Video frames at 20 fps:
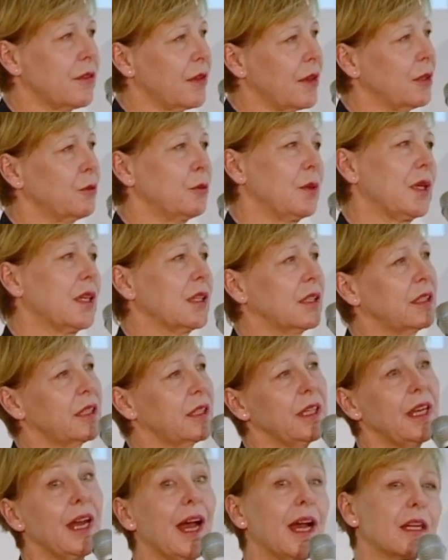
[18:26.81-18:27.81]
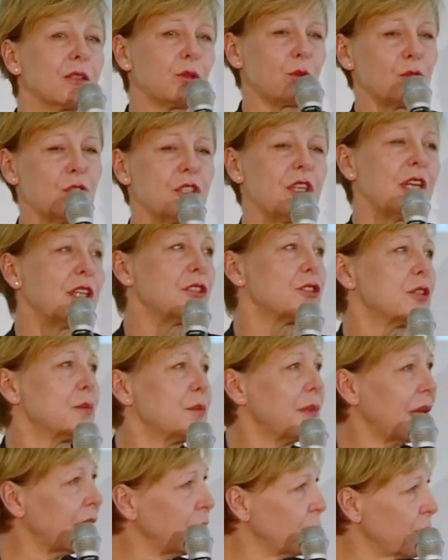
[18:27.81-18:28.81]
and we can react to change the
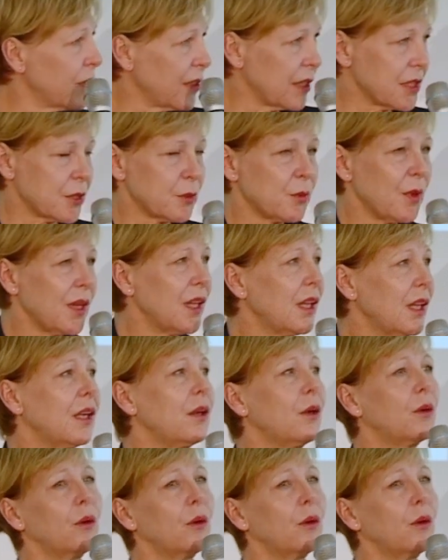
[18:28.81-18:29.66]
bandwidth as well,